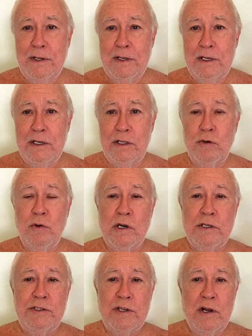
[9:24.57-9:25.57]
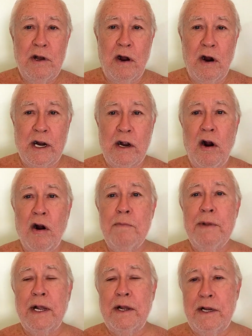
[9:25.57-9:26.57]
In other words, our
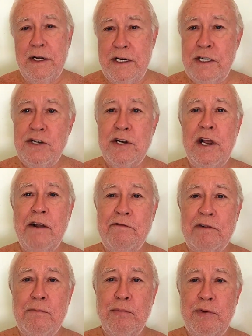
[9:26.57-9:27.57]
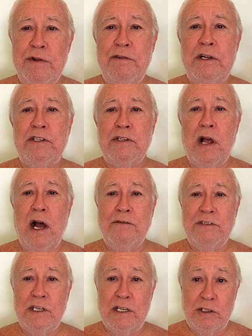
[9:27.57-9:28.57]
karmic conditioning from previous
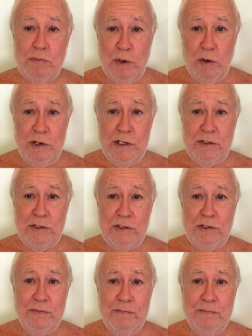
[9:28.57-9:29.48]
lives and experiences.